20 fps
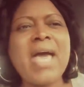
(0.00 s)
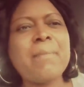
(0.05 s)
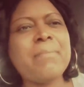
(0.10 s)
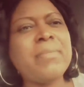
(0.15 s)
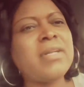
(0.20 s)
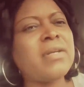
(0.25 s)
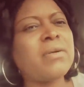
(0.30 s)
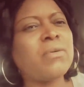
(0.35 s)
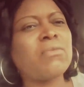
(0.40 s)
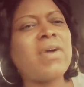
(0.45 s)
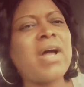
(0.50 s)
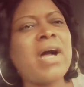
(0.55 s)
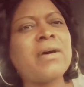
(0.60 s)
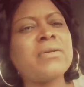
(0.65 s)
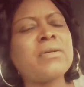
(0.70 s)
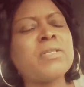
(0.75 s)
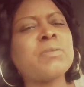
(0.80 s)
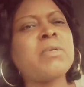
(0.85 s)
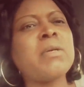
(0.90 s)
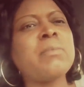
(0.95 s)
happening
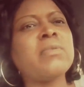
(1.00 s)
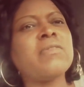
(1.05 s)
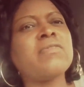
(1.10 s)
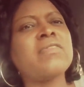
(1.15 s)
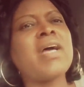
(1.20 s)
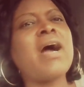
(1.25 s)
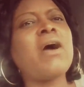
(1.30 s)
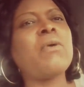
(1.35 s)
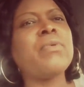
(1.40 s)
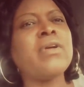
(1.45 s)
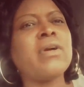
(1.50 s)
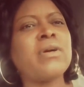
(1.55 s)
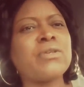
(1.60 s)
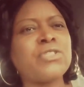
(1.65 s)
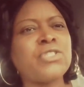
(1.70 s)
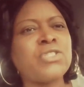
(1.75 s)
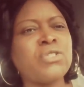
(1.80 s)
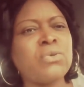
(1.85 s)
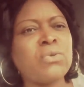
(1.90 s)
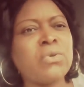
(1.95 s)
around us, people of God, we are
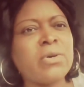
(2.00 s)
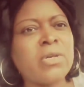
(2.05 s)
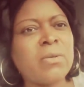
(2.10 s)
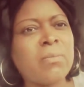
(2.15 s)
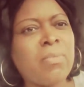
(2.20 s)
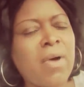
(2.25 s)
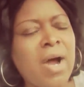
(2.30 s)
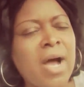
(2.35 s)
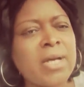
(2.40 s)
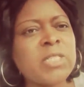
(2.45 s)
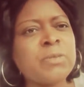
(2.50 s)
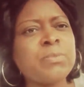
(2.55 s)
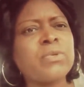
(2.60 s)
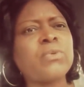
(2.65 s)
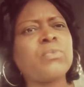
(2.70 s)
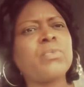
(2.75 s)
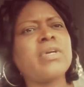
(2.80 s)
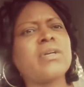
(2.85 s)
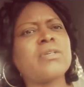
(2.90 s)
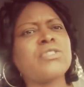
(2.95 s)
still going to
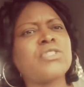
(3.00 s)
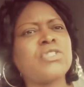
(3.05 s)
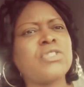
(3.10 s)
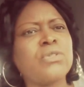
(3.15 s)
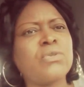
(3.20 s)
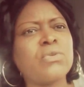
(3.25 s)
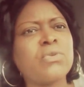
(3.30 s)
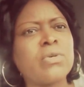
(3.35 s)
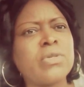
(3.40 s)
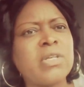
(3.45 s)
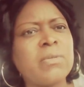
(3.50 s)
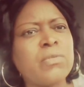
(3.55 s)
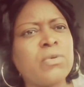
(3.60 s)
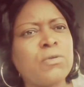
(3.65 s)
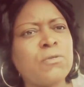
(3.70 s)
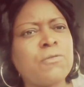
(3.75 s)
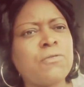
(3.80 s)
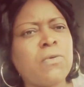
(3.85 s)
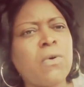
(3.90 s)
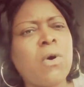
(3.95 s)
prosper. We are still going to
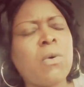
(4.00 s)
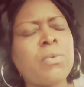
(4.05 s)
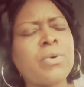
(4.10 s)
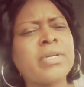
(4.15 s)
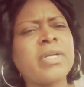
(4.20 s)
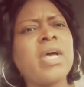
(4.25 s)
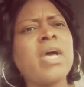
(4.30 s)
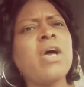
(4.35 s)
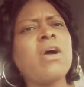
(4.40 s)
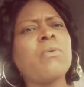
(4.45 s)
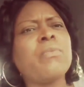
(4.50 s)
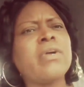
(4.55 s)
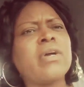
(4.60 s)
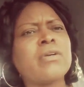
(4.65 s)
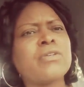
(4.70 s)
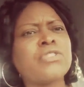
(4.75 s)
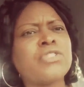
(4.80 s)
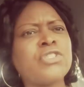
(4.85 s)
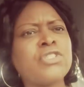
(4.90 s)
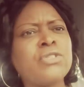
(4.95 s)
move forward. We
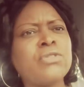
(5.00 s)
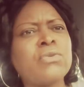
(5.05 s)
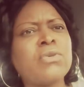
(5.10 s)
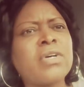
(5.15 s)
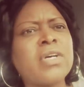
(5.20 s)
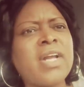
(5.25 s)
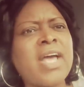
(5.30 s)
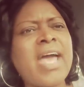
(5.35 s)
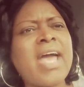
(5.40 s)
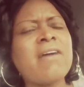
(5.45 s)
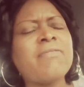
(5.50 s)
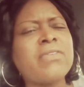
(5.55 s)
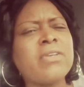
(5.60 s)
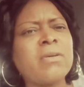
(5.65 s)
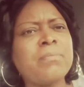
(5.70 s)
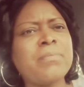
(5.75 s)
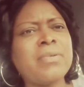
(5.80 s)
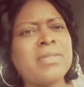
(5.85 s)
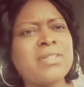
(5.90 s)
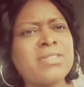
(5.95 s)
are still going to have
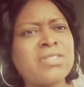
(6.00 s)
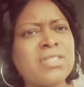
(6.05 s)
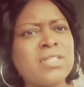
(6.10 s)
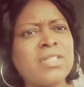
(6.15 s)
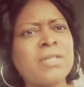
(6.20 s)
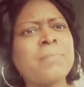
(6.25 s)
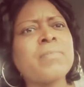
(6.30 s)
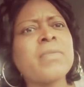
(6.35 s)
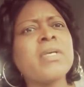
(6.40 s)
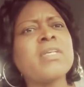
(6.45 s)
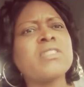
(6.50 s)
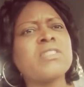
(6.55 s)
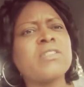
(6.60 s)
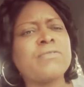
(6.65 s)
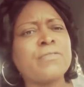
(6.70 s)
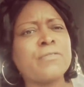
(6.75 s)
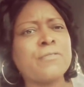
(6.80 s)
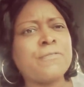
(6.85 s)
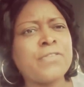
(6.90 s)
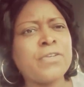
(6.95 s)
the ability
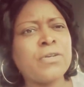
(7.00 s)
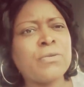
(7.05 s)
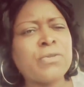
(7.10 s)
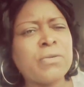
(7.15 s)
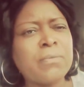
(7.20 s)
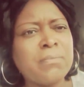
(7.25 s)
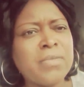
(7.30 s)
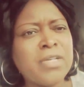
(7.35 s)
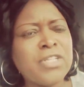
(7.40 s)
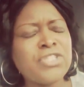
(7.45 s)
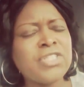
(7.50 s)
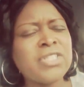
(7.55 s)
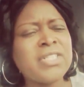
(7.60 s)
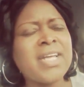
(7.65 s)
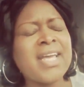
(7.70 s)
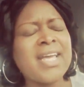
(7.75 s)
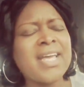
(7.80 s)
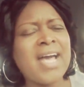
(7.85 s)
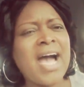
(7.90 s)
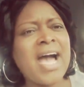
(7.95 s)
to fulfill the mission
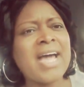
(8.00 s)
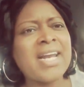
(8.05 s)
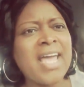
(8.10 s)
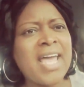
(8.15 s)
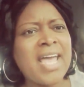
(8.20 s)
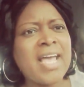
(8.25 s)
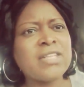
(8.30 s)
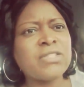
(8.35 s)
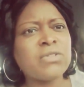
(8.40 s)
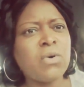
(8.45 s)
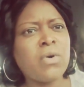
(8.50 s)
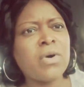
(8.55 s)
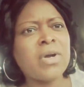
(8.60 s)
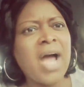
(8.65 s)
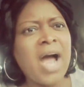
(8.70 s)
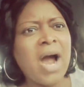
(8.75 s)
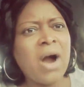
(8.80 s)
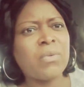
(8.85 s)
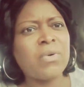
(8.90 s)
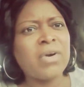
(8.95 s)
that God has on
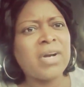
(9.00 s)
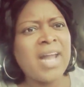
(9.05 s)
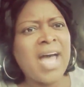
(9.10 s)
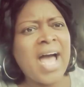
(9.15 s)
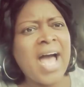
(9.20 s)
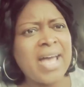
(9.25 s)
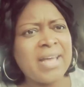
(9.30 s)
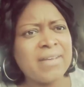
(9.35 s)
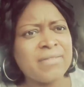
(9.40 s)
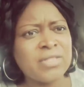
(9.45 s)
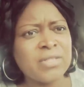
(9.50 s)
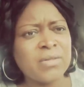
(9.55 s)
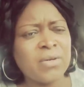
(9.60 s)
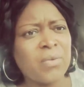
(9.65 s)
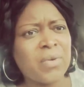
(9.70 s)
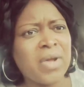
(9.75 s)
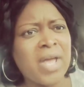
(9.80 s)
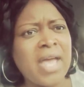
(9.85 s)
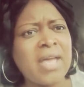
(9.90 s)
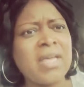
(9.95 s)
our lives,
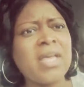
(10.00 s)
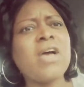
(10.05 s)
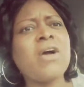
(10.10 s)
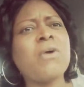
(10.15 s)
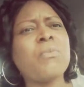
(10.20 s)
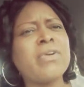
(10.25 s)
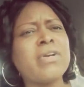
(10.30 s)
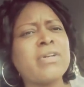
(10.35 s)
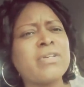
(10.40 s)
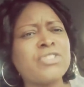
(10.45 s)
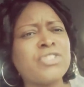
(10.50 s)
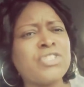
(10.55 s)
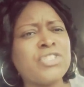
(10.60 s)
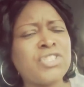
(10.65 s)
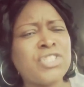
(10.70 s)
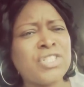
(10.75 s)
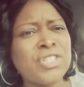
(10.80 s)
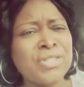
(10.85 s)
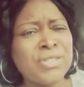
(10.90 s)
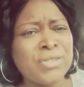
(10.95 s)
okay? We are
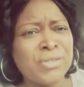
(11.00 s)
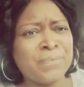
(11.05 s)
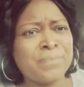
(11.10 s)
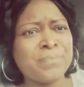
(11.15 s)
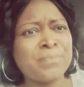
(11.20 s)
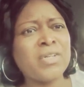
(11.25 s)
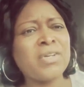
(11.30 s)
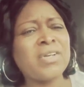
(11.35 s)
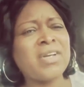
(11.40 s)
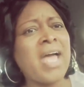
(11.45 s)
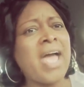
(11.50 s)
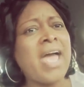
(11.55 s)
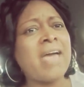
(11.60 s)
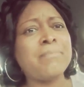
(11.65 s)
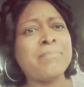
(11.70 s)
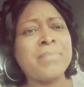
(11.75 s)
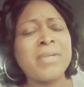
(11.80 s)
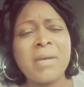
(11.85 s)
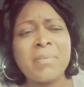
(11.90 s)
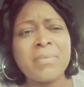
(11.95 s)
still going to
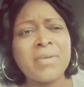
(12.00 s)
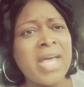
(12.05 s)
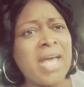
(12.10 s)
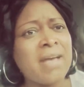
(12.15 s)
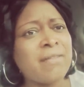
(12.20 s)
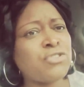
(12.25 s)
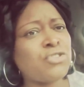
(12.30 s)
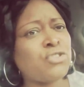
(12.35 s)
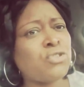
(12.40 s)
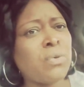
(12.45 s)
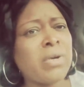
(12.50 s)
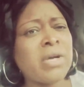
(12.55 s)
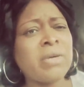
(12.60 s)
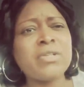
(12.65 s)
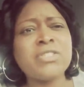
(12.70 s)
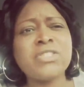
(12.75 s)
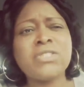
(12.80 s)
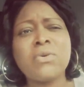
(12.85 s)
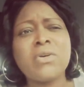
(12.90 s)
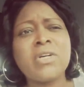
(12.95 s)
have be able to have joy.
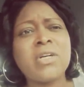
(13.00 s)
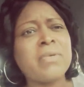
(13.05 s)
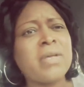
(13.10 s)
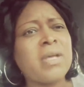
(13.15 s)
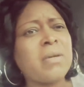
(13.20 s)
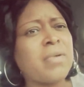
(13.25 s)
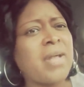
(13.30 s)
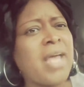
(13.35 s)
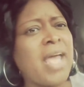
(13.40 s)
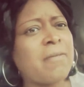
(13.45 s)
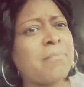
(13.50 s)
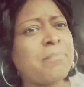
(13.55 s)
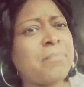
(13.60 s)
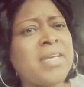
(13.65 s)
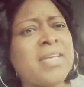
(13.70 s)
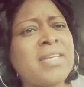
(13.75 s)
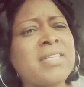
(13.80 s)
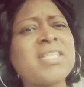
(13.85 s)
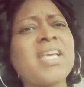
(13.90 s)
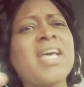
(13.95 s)
We're still going to be able to have
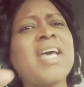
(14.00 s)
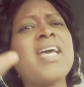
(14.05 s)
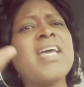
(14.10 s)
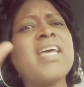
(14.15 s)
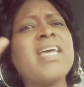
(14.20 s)
peace